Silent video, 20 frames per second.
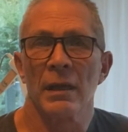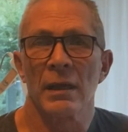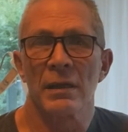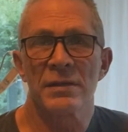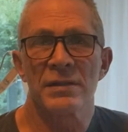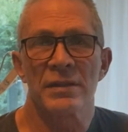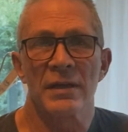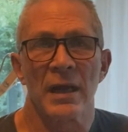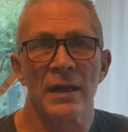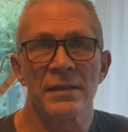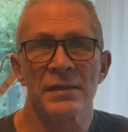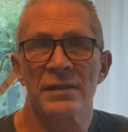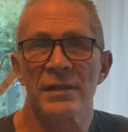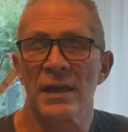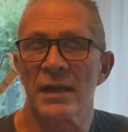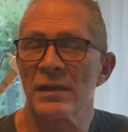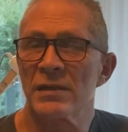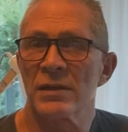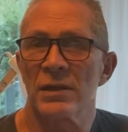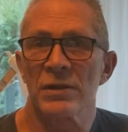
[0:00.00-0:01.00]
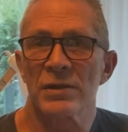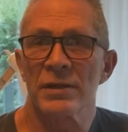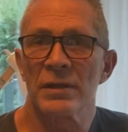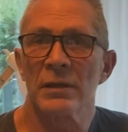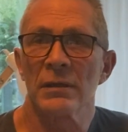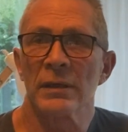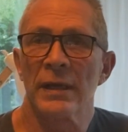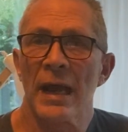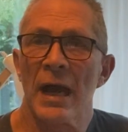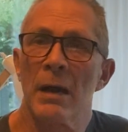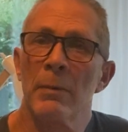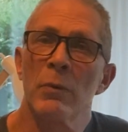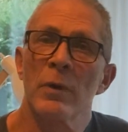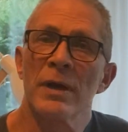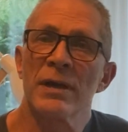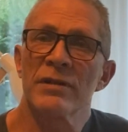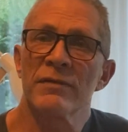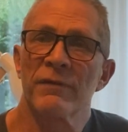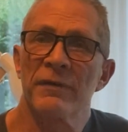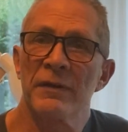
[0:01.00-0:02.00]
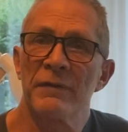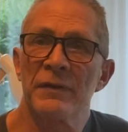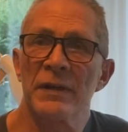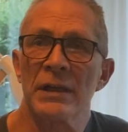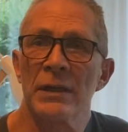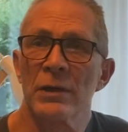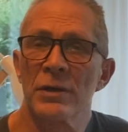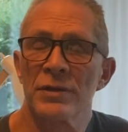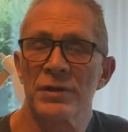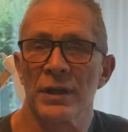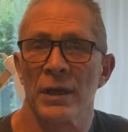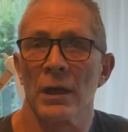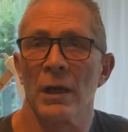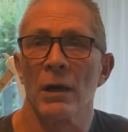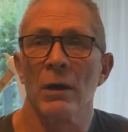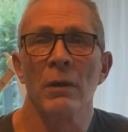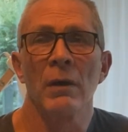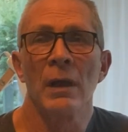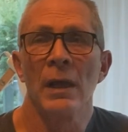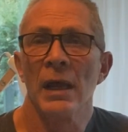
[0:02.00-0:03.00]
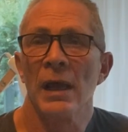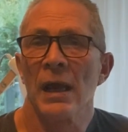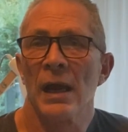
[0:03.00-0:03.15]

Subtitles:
Stunts thinks they're still cowboys 50 years ago,